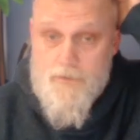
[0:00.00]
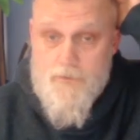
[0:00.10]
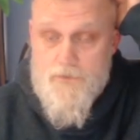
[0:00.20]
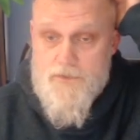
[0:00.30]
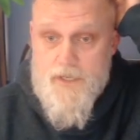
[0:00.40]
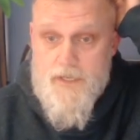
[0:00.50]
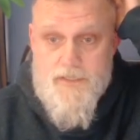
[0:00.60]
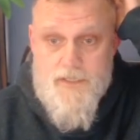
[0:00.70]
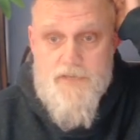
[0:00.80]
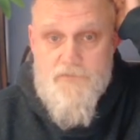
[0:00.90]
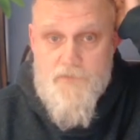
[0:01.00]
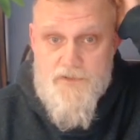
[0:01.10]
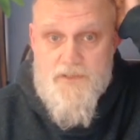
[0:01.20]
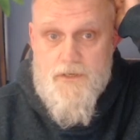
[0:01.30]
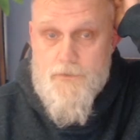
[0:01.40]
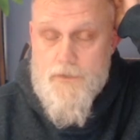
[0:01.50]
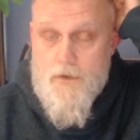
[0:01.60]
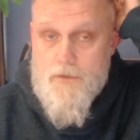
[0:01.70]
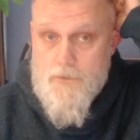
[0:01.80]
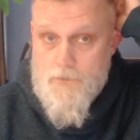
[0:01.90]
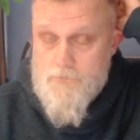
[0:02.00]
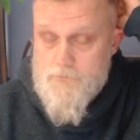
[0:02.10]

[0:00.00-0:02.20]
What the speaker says: There's 18 for the snare card alone,